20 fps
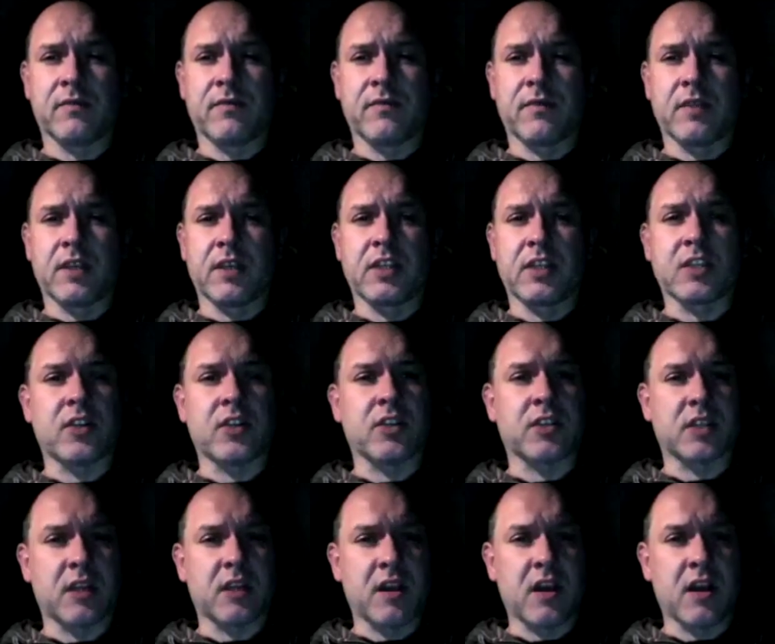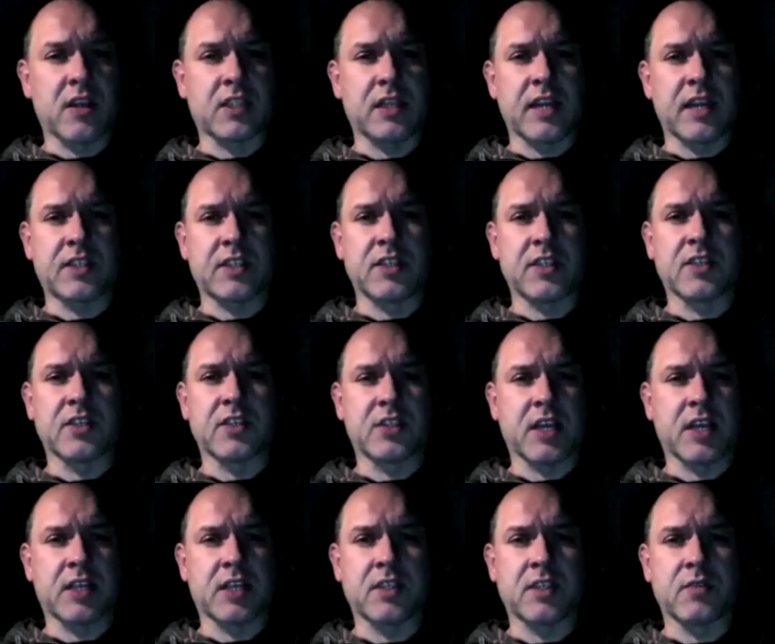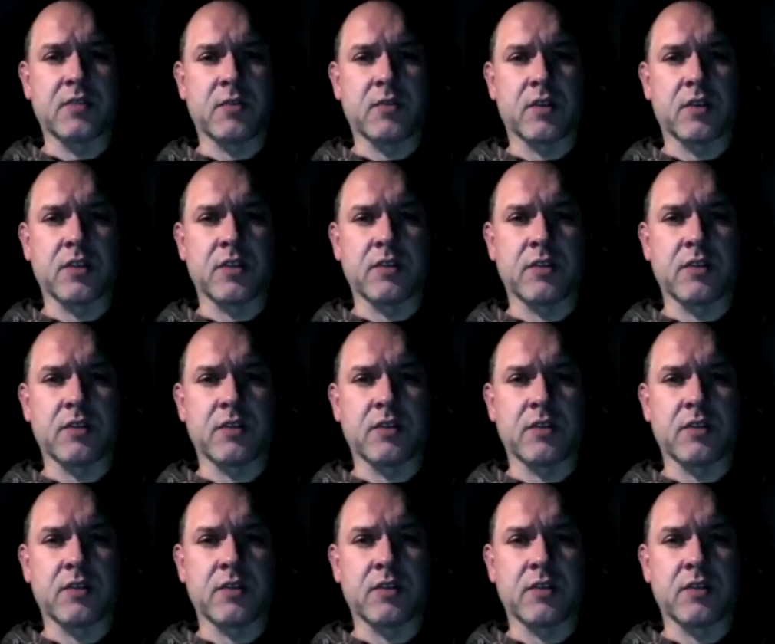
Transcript: He slots the last letters and checks his watch.